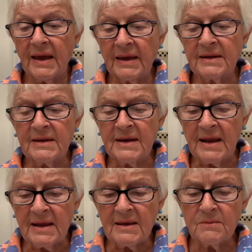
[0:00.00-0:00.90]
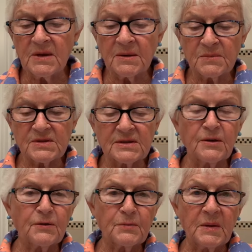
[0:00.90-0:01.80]
and name
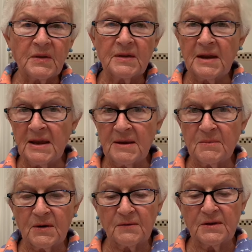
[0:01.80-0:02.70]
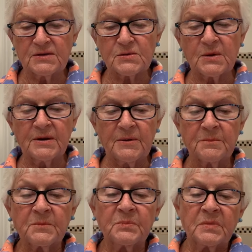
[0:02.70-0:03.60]
himself by the name of
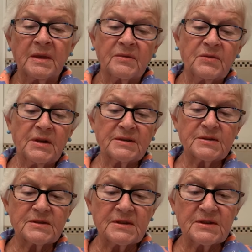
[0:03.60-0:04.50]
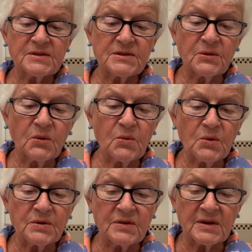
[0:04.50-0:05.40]
Israel. Thus says the
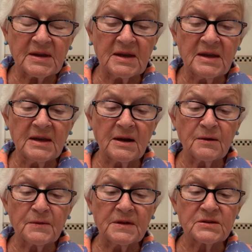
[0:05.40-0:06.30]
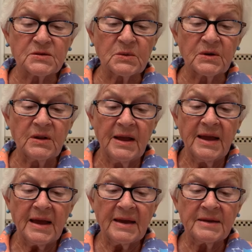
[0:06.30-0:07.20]
Lord, the King of Israel
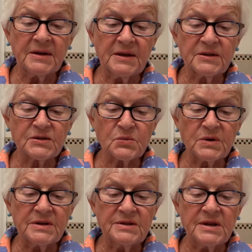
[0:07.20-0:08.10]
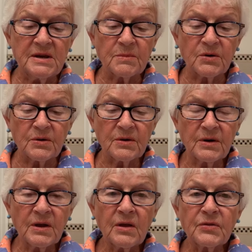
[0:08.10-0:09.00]
and his Redeemer,
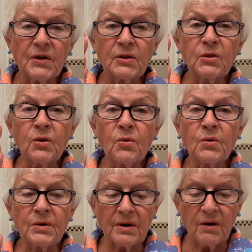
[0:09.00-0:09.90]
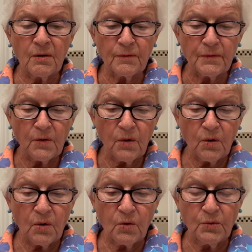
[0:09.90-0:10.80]
the Lord of
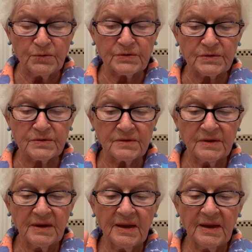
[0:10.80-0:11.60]
hosts.